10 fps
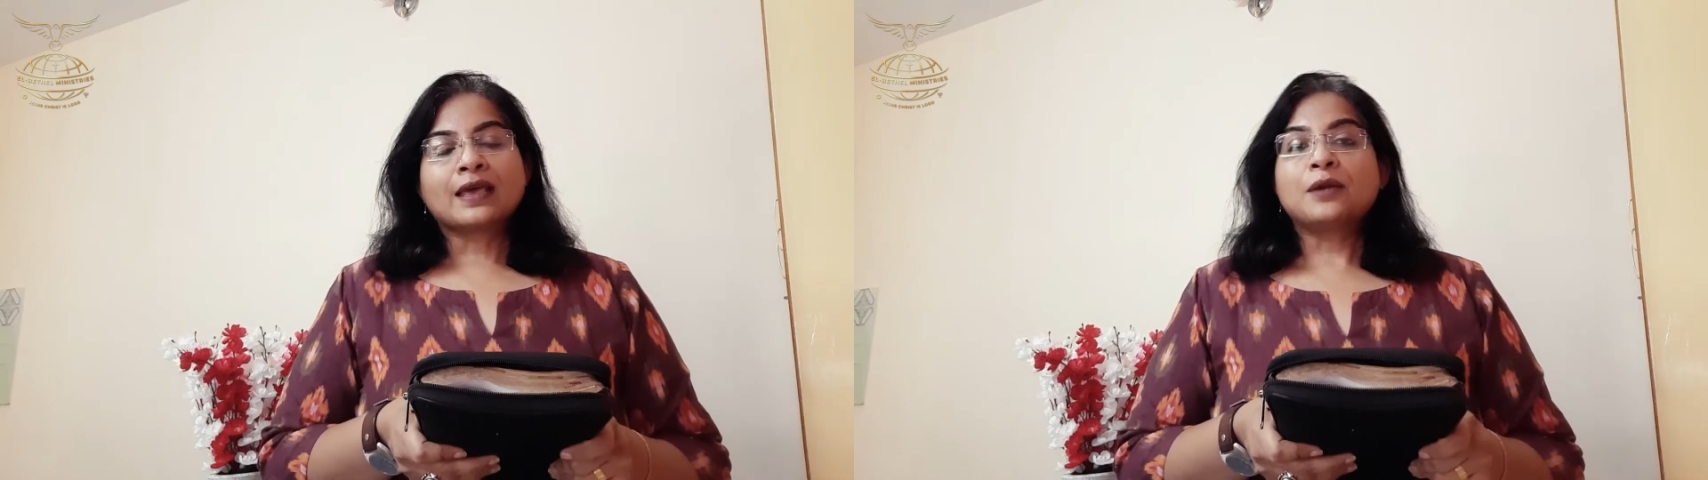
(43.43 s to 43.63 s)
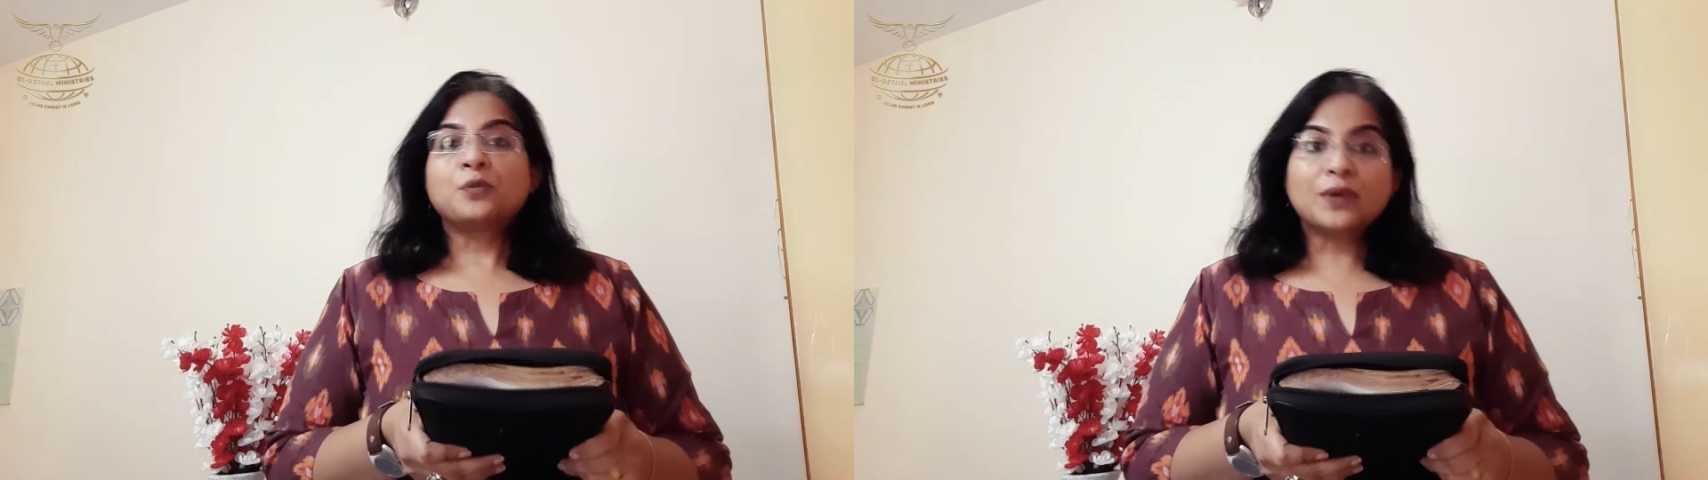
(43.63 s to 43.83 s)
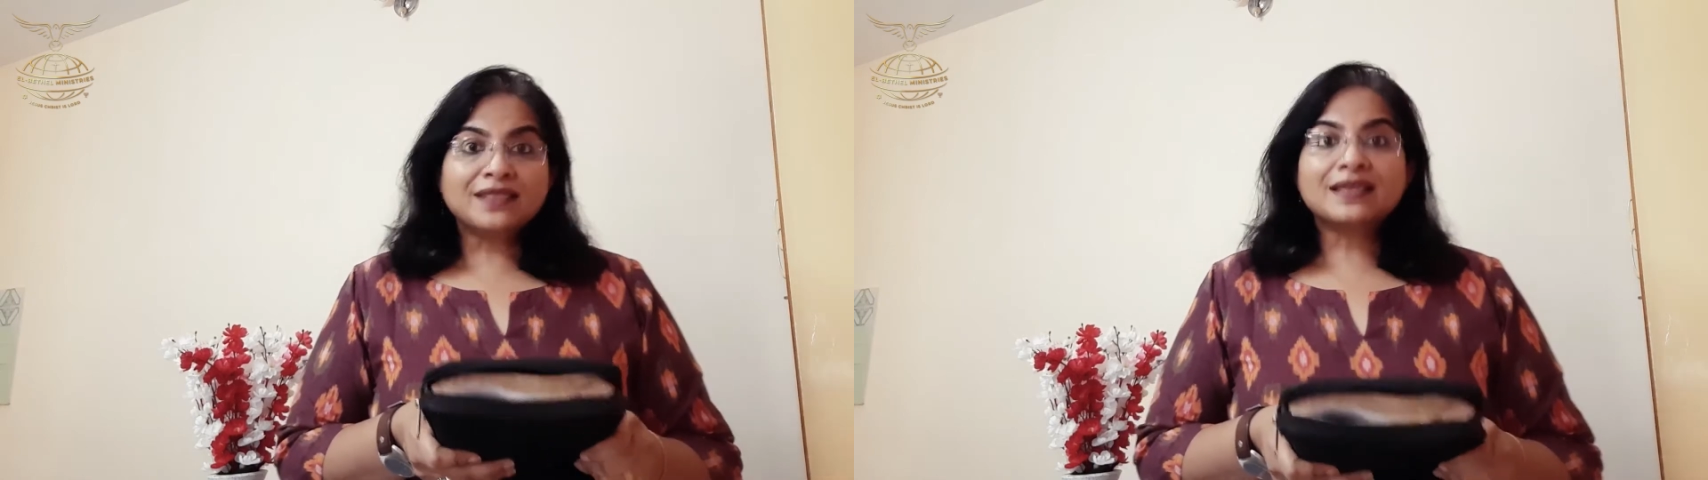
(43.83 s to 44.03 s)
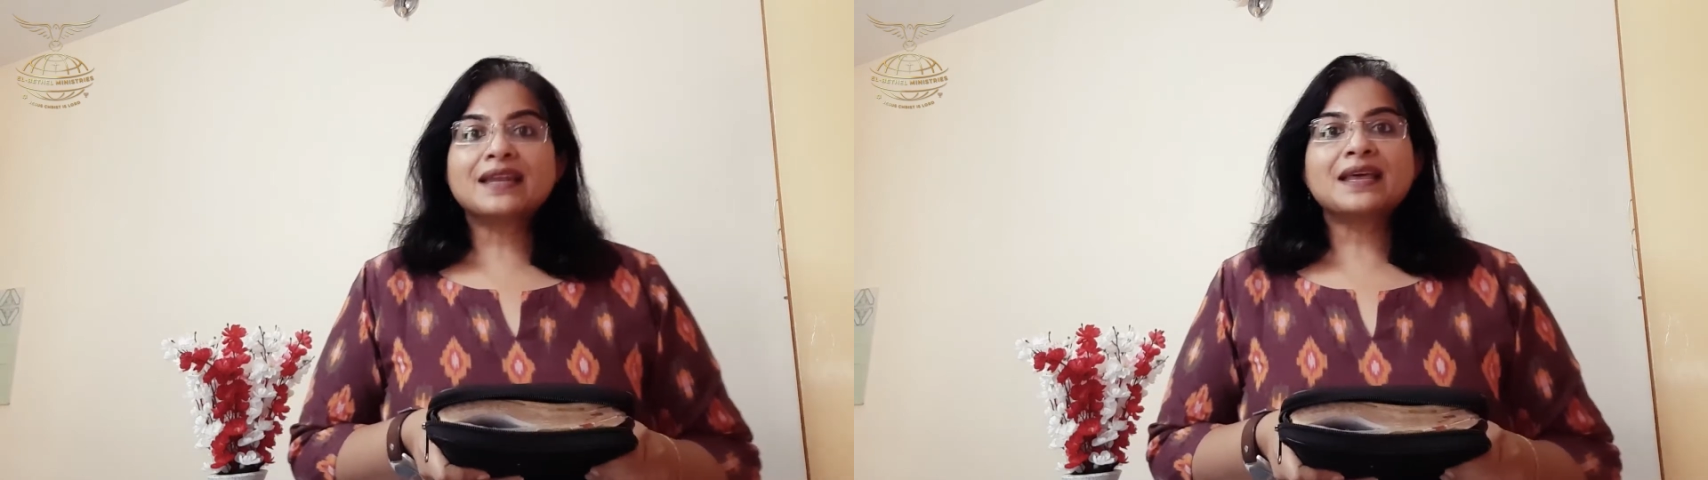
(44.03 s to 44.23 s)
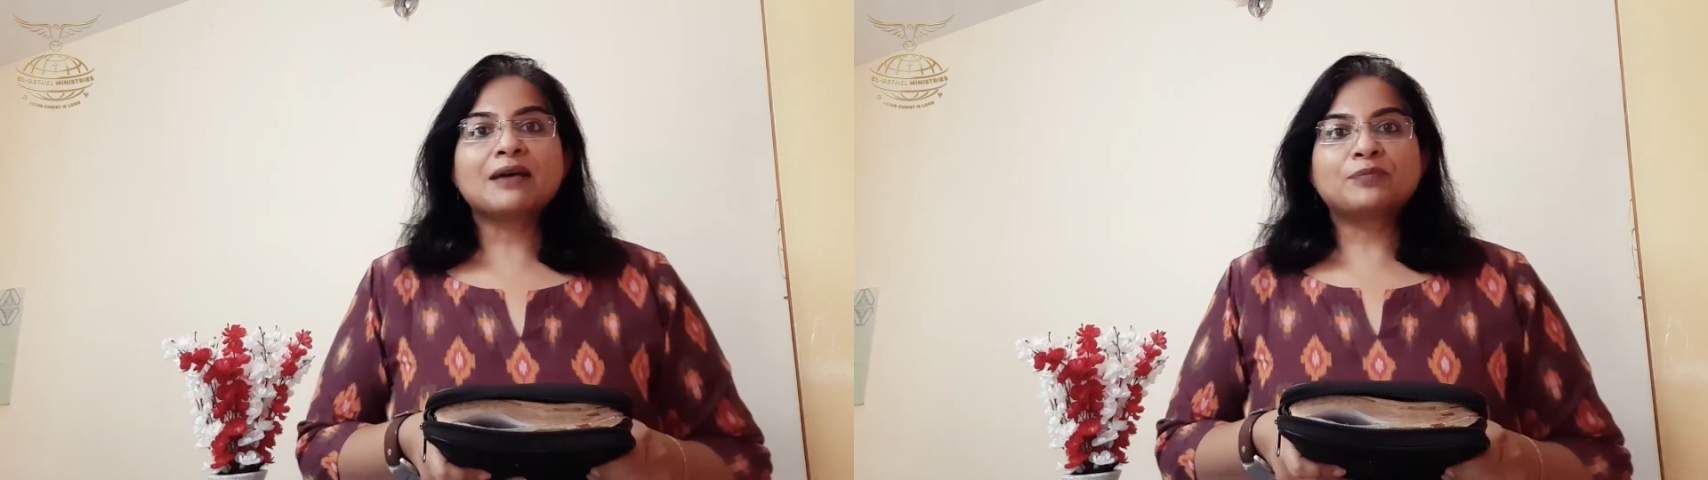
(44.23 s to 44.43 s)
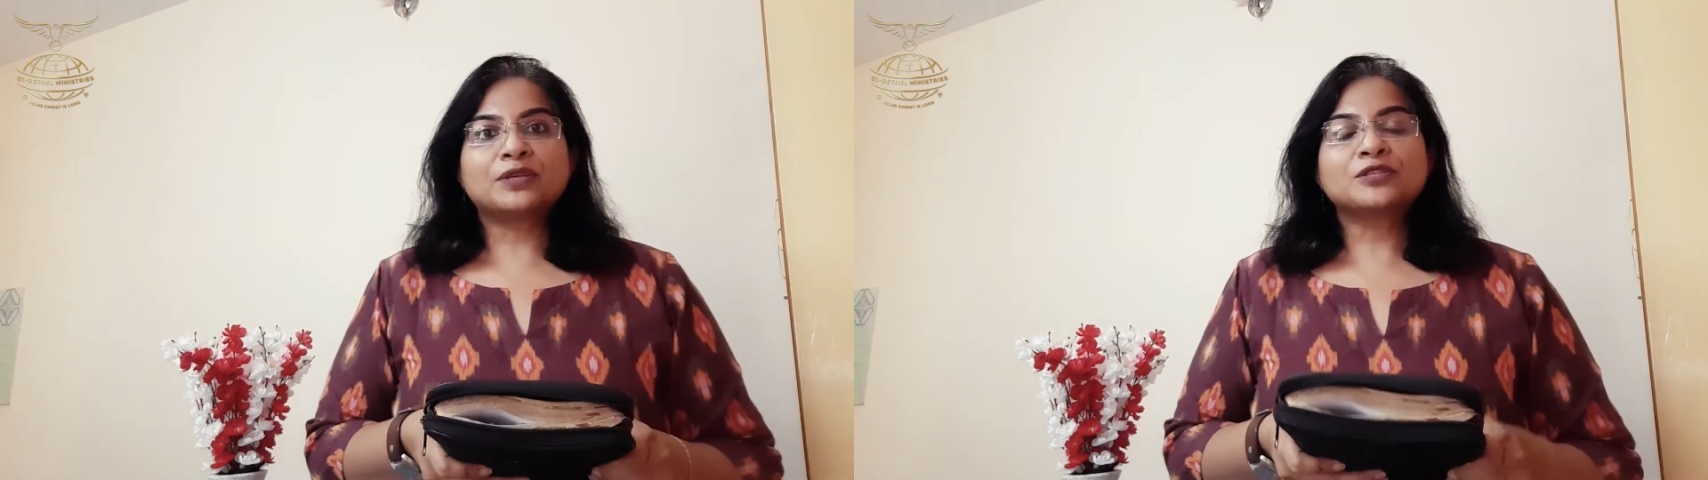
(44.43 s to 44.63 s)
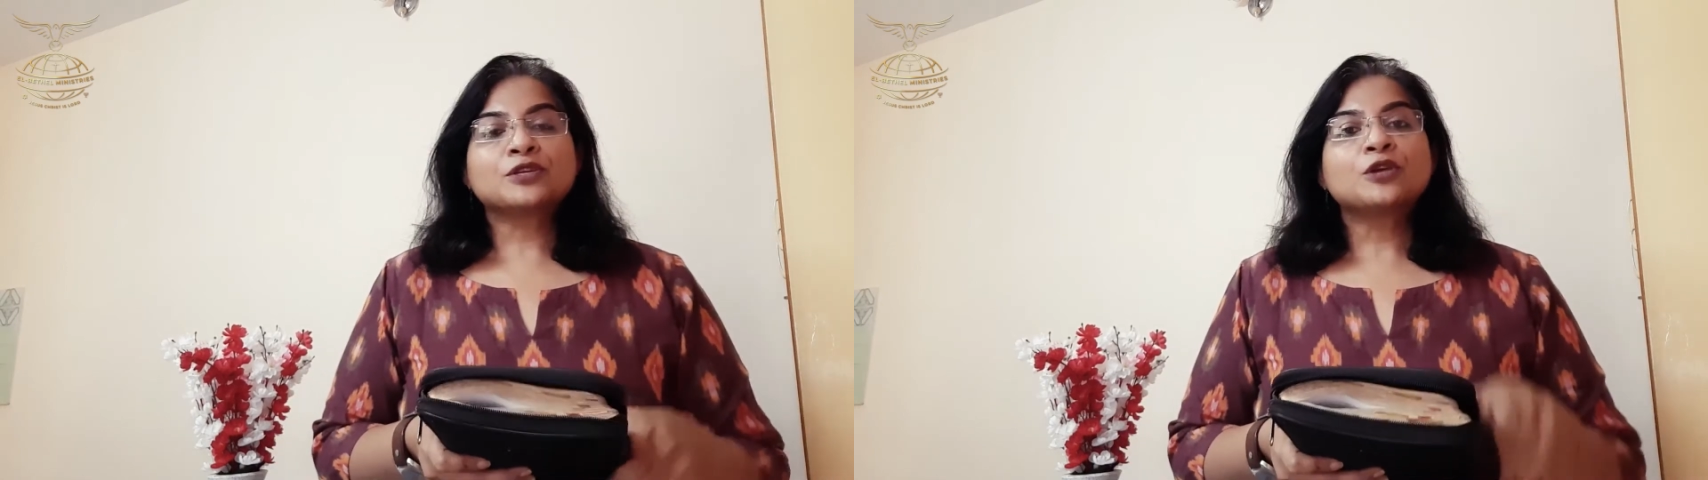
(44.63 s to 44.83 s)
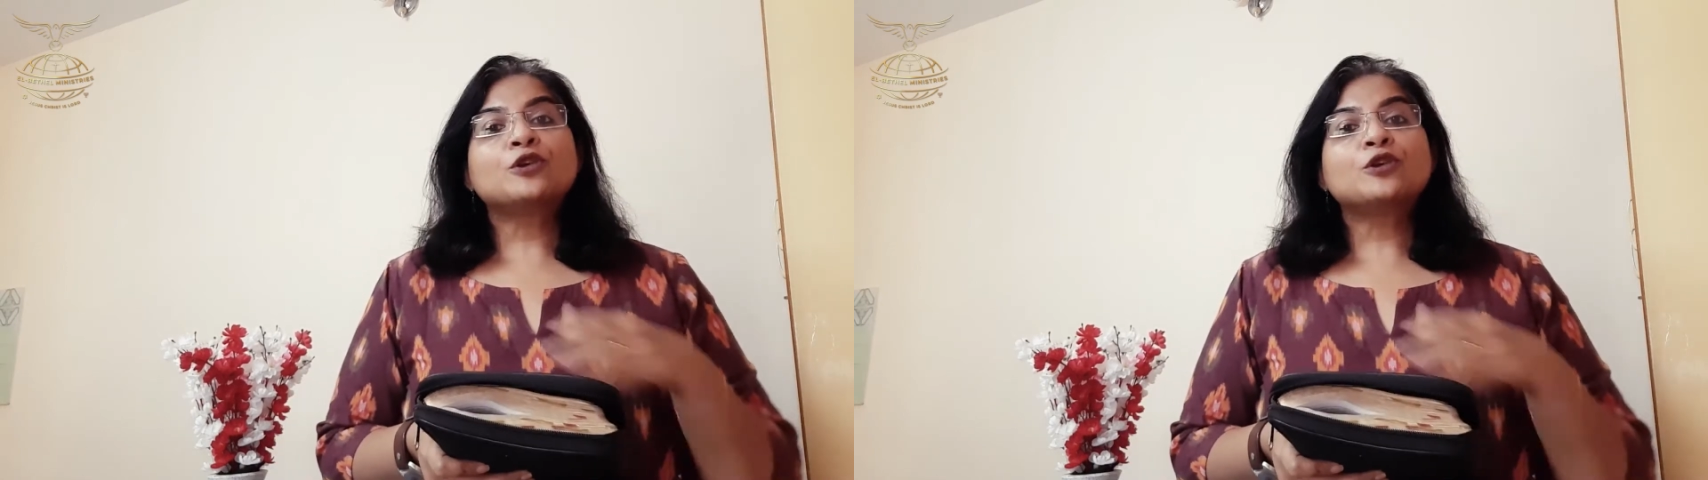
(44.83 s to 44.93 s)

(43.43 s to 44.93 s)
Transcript: And when that happens,